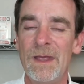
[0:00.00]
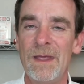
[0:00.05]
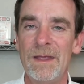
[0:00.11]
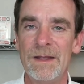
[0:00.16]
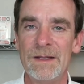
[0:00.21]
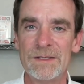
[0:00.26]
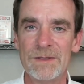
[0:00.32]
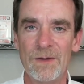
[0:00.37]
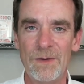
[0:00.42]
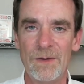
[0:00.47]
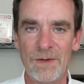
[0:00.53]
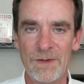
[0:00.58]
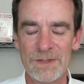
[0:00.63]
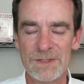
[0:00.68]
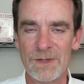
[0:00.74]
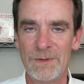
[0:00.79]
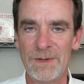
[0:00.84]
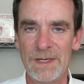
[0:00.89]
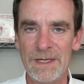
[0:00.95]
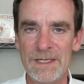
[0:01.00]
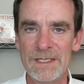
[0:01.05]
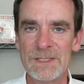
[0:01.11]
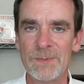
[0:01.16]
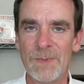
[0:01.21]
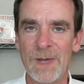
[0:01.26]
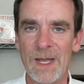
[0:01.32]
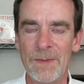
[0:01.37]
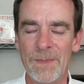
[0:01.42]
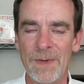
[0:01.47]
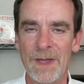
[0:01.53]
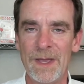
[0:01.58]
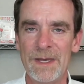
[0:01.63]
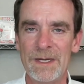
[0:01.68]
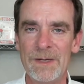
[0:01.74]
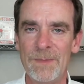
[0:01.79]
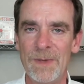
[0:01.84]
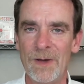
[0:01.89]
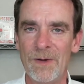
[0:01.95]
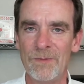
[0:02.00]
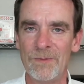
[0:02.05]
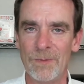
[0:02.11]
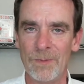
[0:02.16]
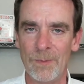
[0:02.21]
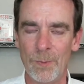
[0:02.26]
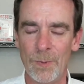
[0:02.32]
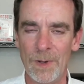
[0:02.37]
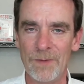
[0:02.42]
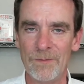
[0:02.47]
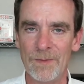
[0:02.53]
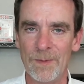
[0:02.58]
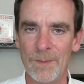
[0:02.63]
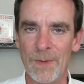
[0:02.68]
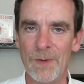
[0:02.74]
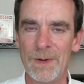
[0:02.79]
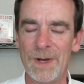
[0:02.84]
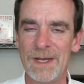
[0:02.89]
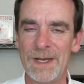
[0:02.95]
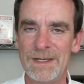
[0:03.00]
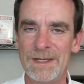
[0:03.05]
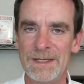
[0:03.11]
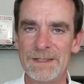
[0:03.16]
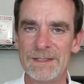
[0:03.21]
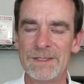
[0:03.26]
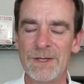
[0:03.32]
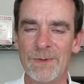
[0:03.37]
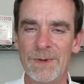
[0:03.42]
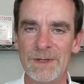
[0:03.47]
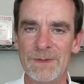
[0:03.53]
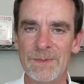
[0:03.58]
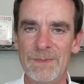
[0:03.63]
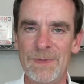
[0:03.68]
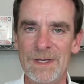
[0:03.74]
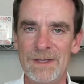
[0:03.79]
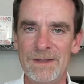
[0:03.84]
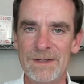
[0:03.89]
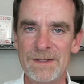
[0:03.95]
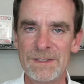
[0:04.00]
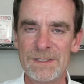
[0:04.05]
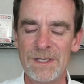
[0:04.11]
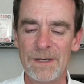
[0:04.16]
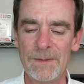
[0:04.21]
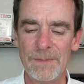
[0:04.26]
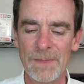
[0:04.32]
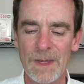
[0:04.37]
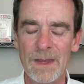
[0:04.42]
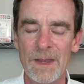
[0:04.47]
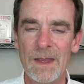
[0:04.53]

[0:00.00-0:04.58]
It's also eased my mind about what Remote ID is going to be this year,